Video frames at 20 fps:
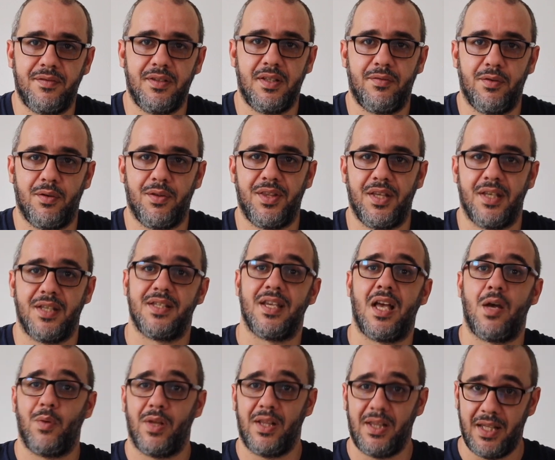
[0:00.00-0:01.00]
different things. I
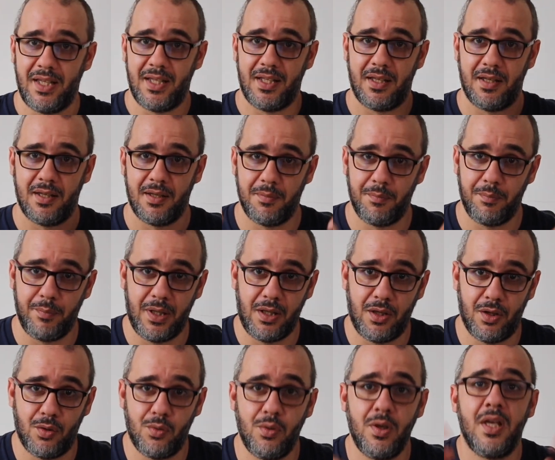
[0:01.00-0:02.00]
will link
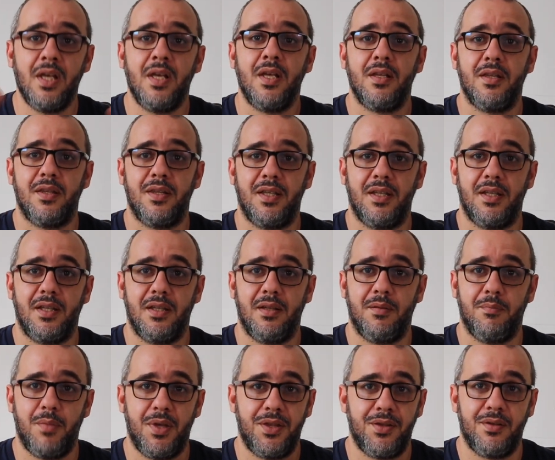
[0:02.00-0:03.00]
below the
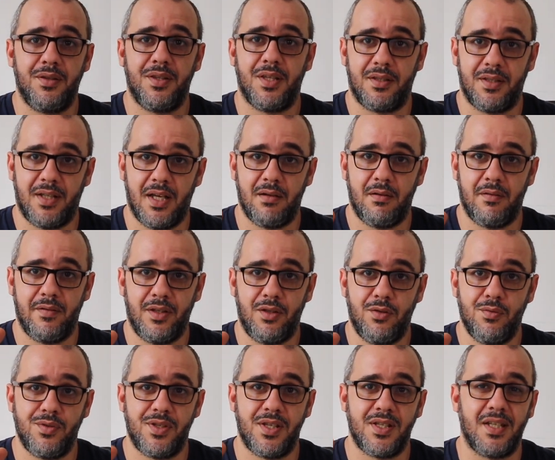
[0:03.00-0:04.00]
method that Gary Vee
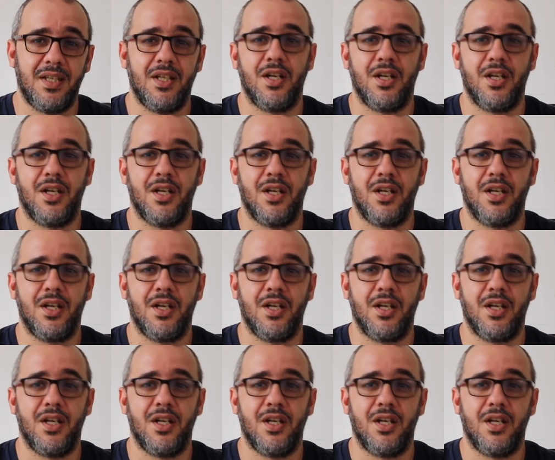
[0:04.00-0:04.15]
uses in